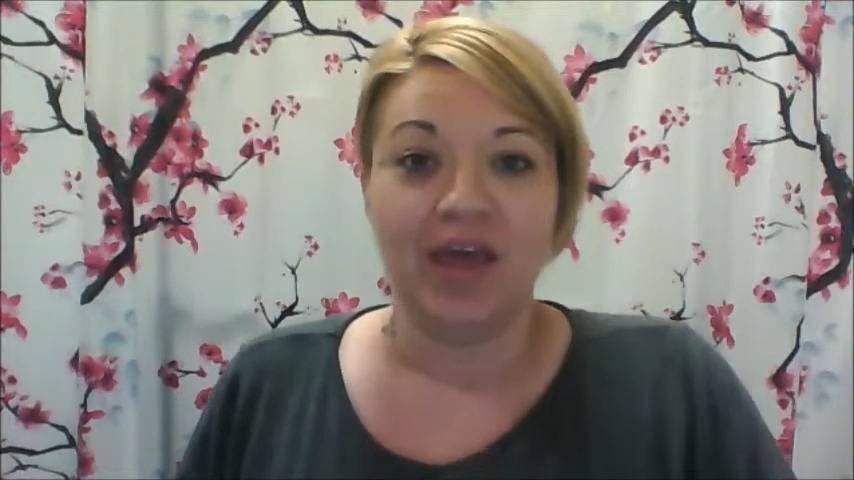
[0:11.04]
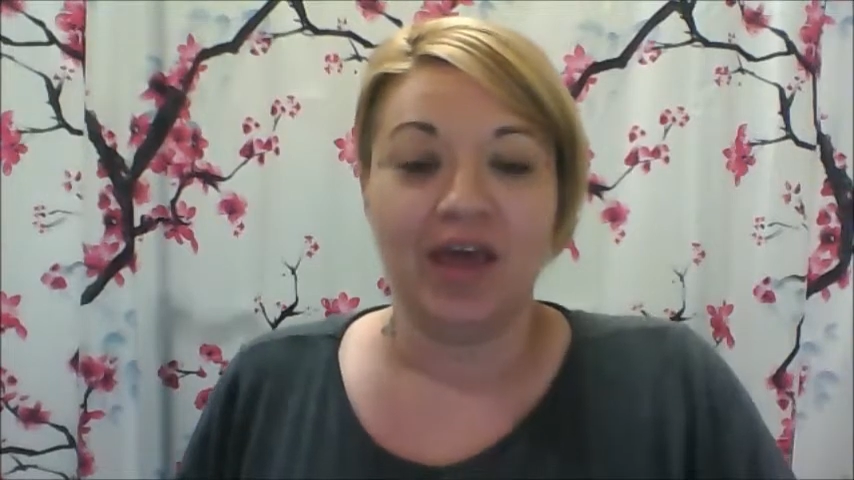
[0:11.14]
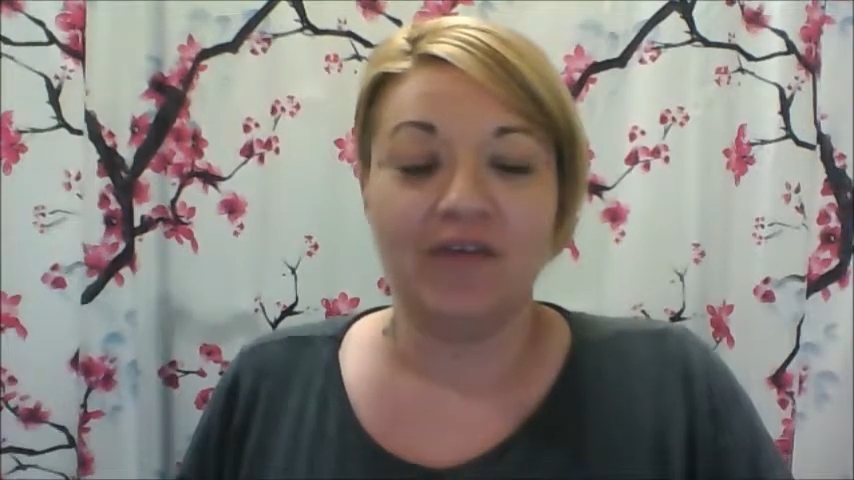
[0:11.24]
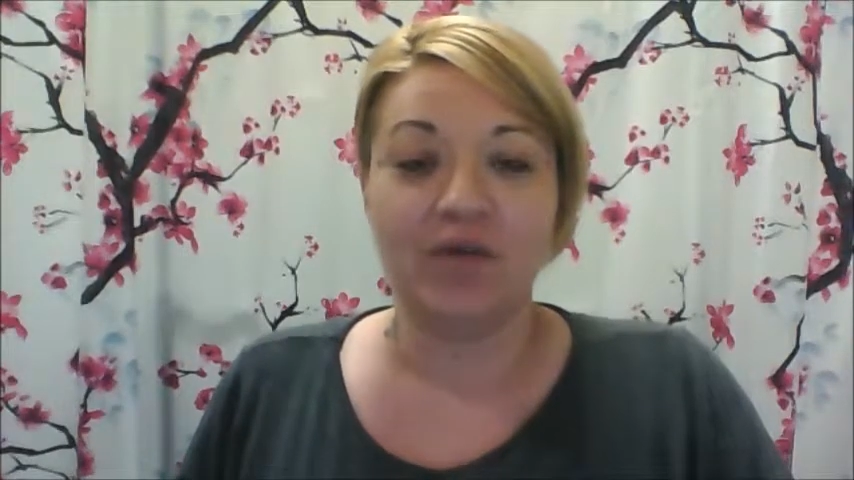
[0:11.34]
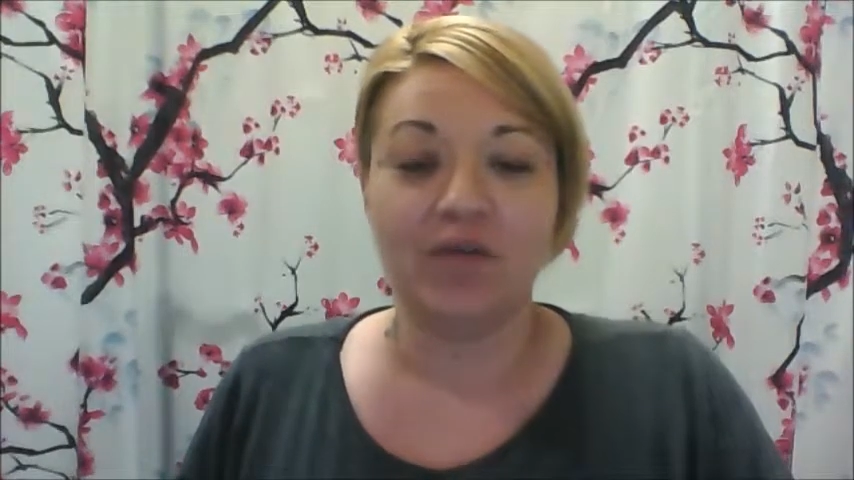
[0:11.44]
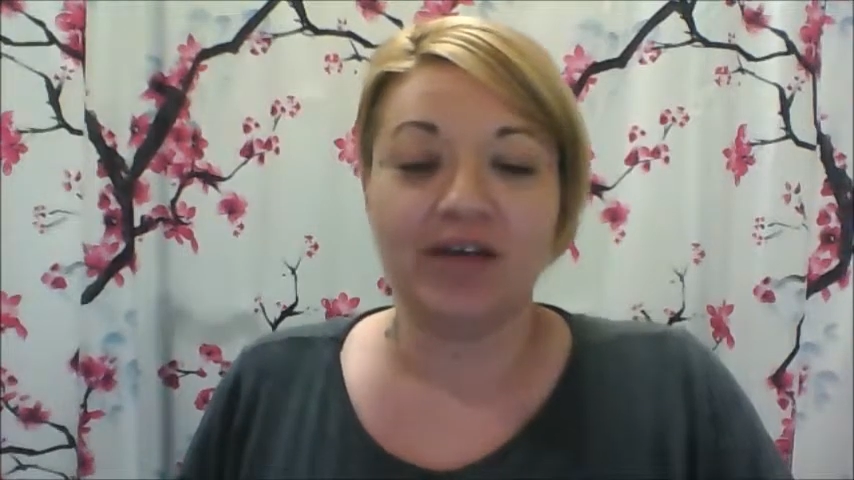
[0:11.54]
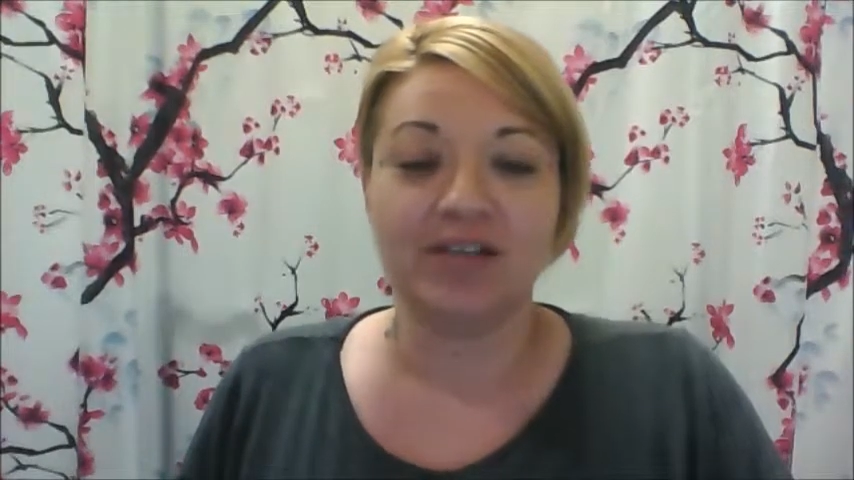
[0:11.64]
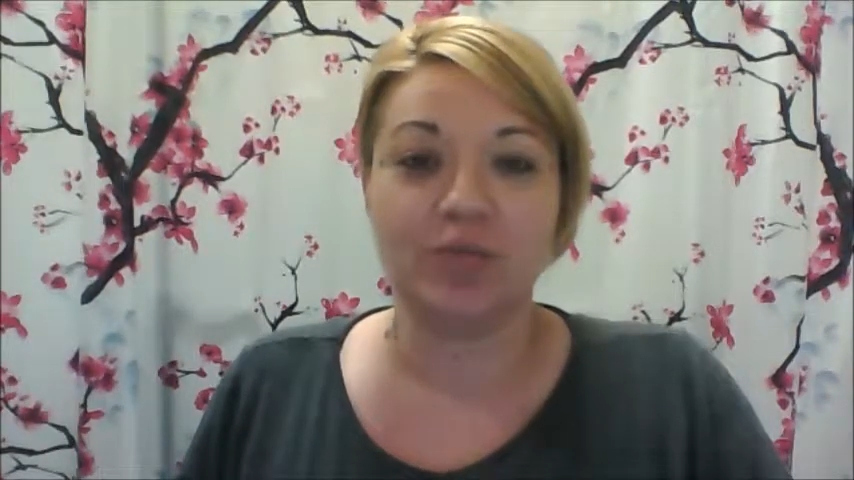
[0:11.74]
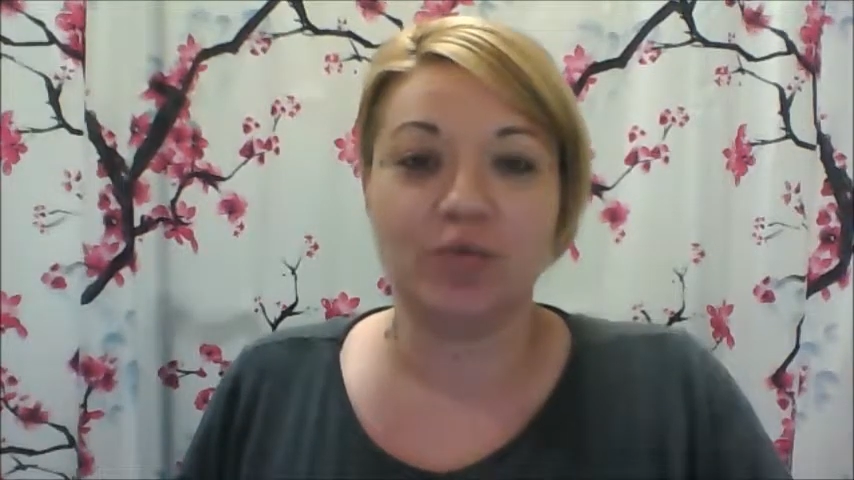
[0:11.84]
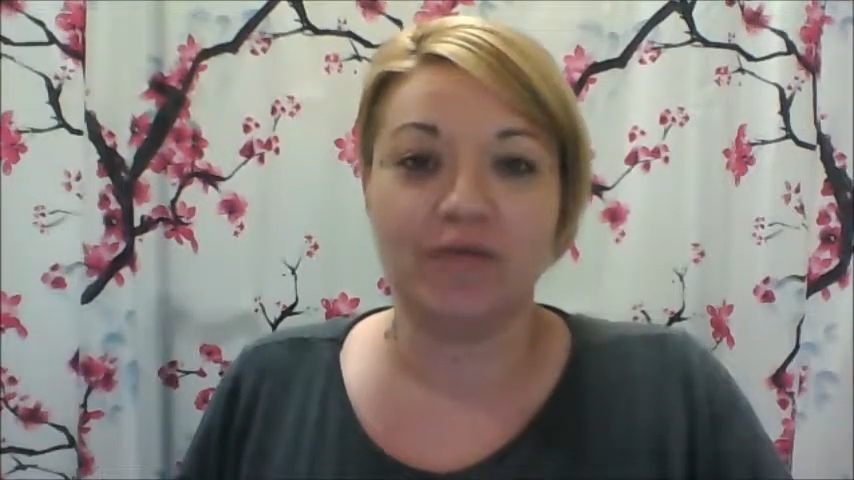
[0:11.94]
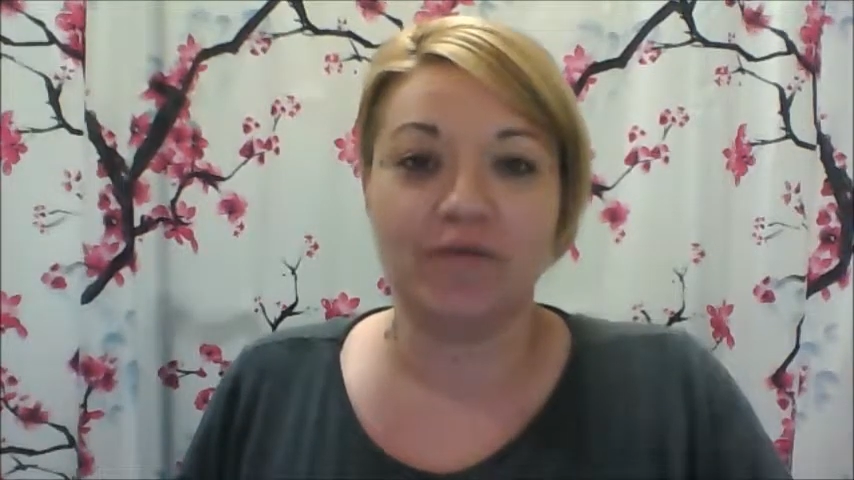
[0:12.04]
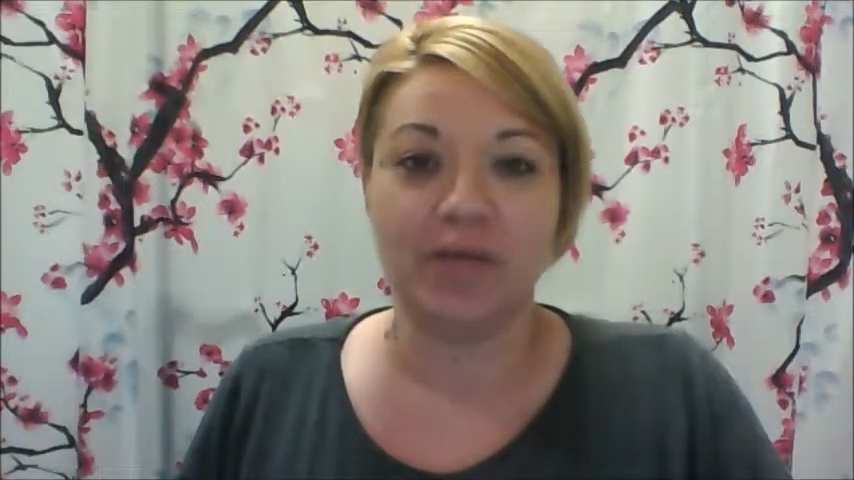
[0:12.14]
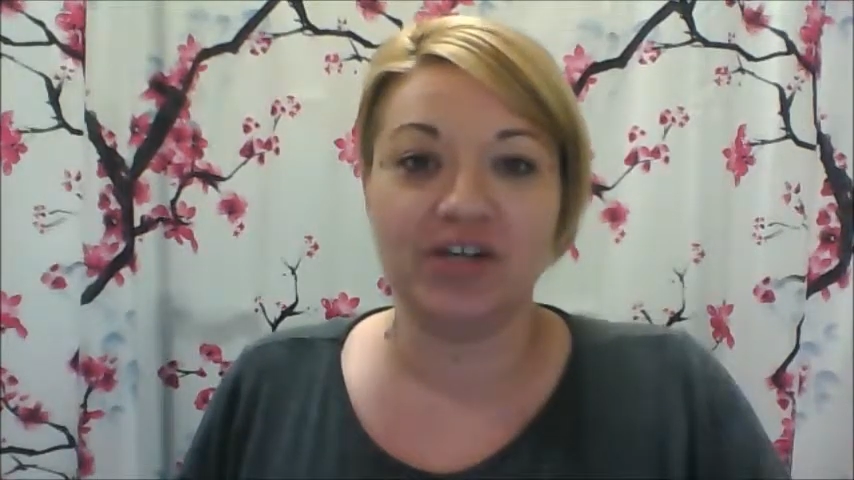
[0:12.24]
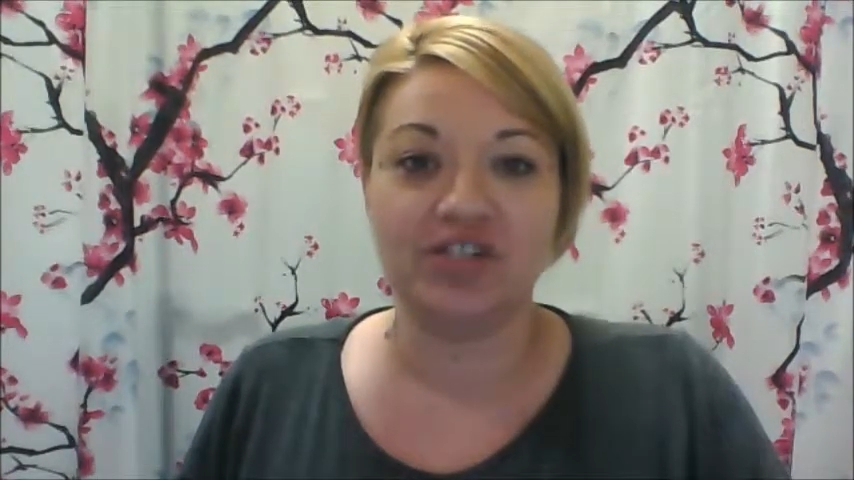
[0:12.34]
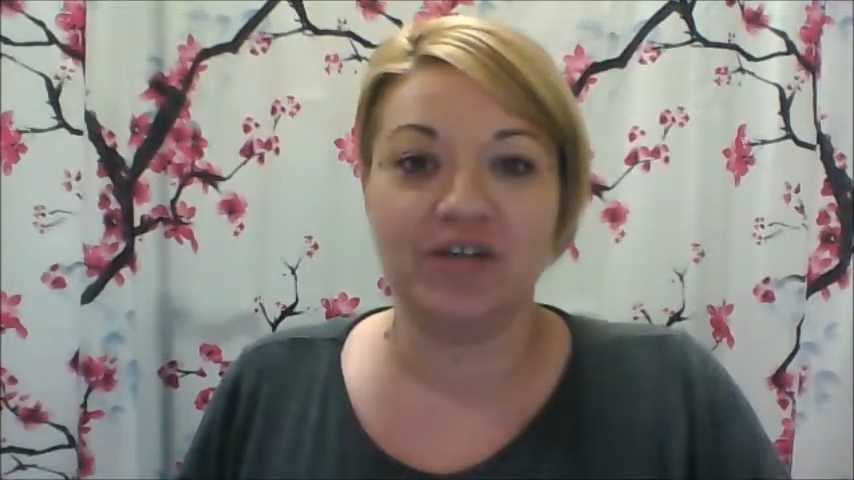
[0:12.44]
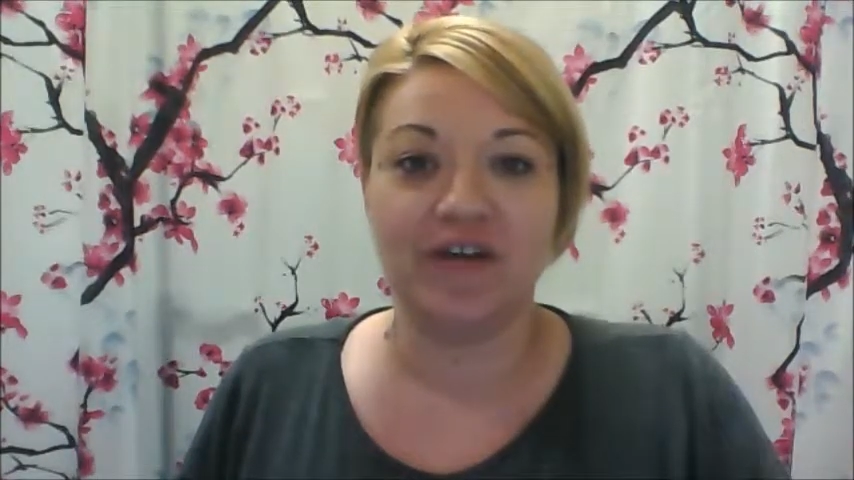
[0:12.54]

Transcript: If you'd like some more information